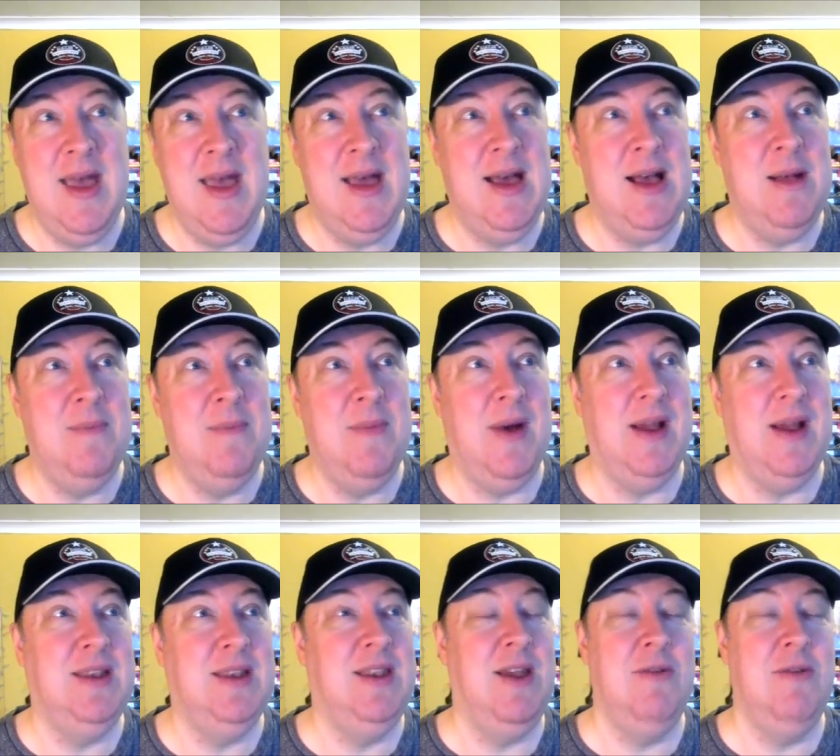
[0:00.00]

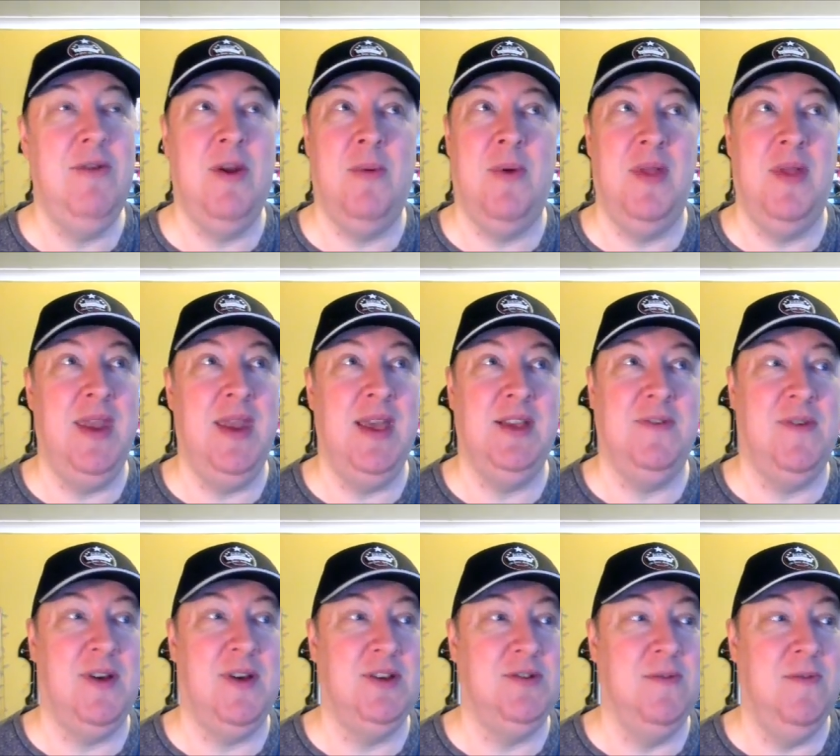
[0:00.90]
I don't know what the next
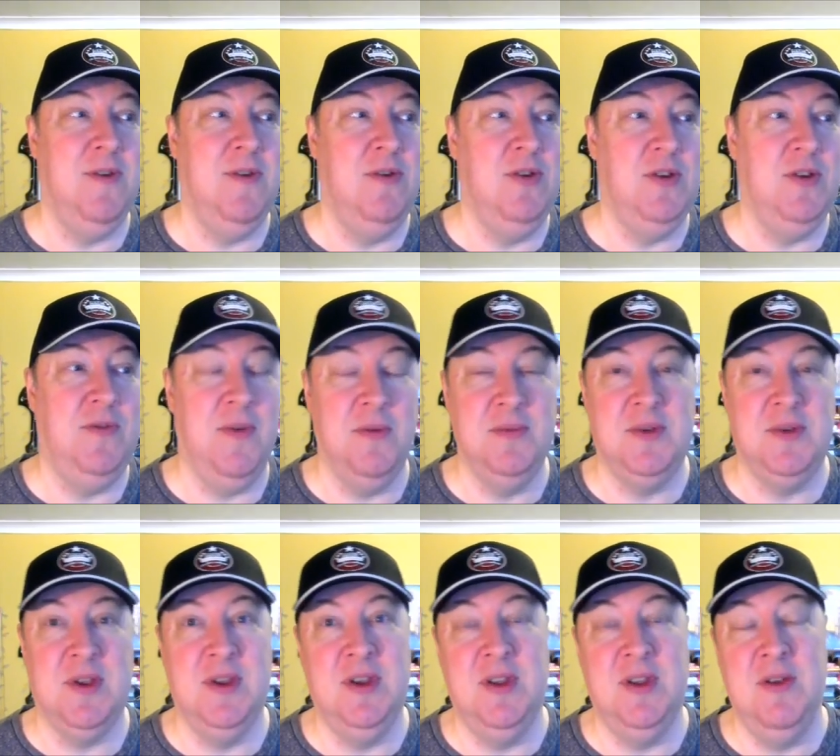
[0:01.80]
Fast and Furious film is
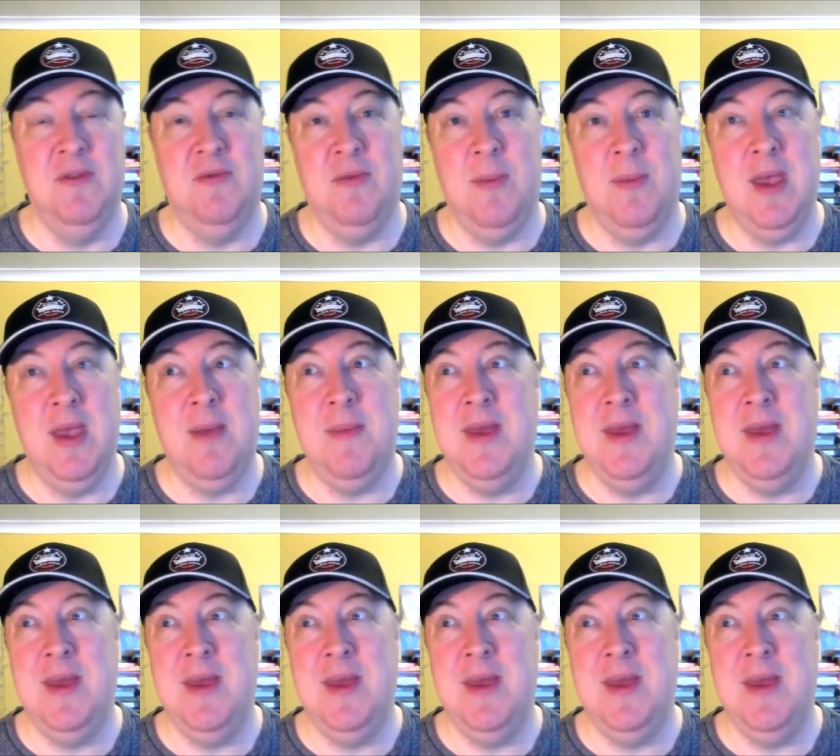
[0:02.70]
going to do for me.